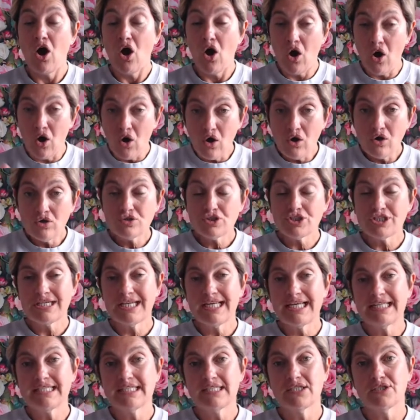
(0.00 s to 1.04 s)
All you
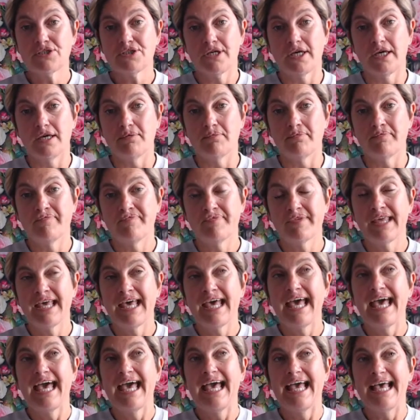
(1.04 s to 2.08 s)
need to do
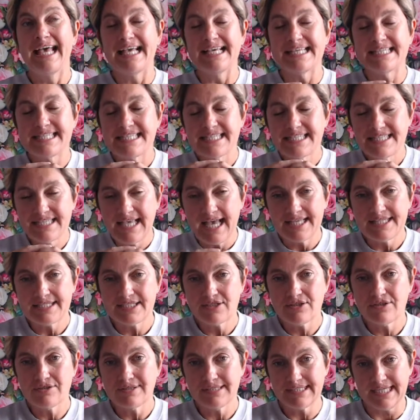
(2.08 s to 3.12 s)
is
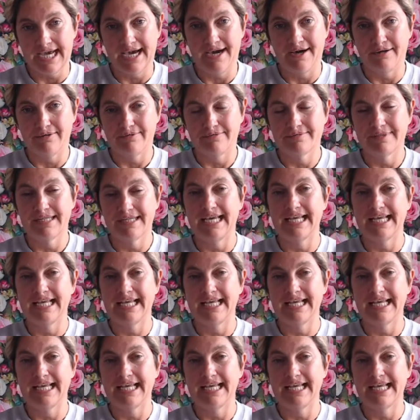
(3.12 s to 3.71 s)
settle down